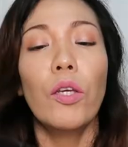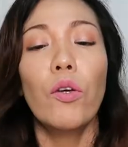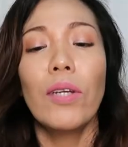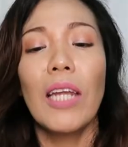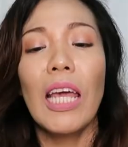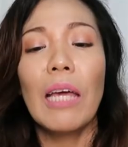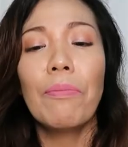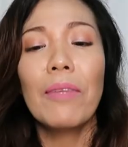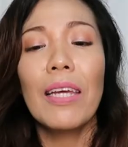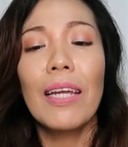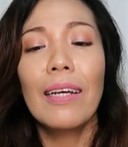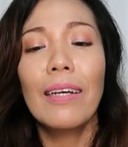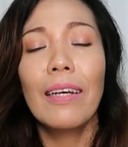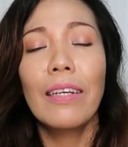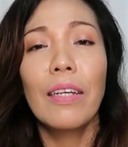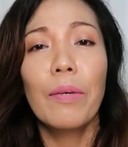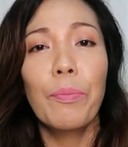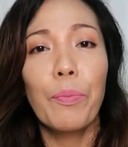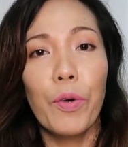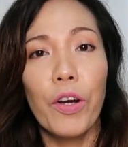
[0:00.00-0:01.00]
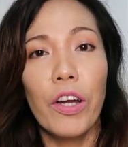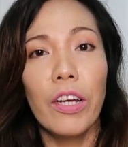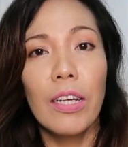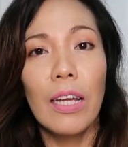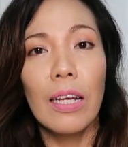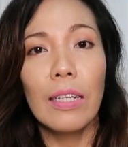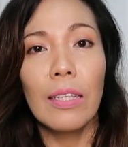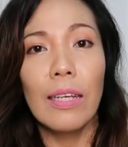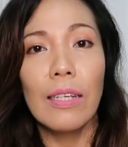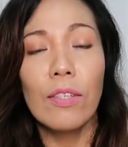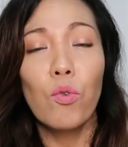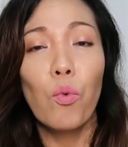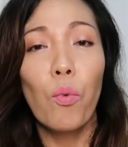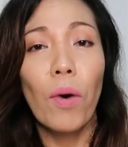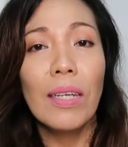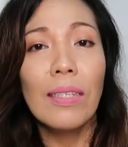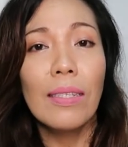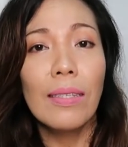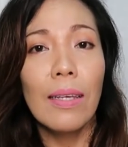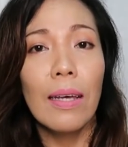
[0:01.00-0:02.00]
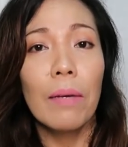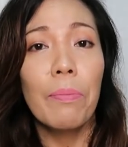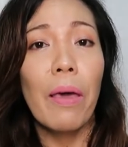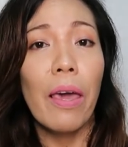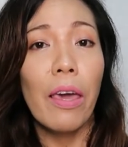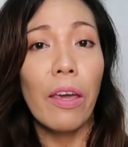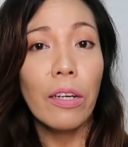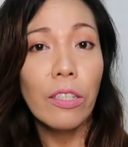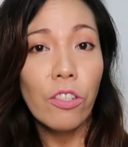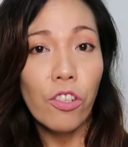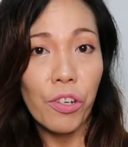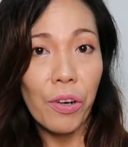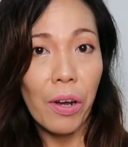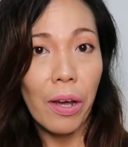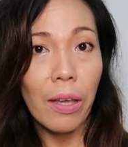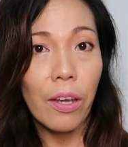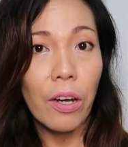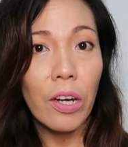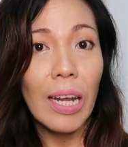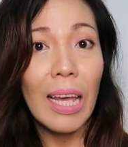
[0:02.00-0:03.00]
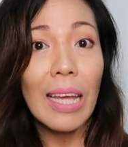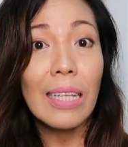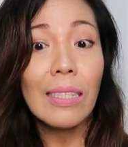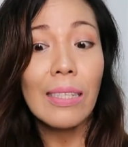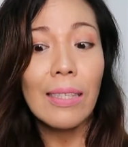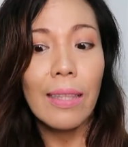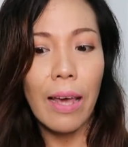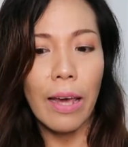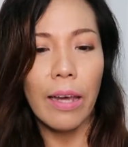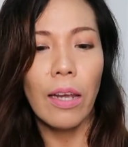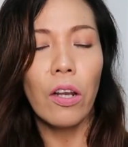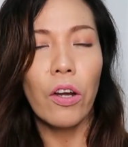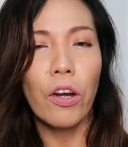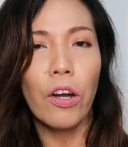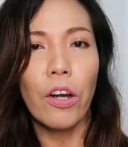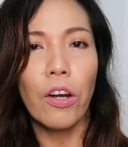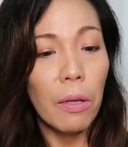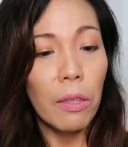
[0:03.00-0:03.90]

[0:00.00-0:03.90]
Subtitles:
Yung name talaga ng product is One Step Hair Dryer and Styler.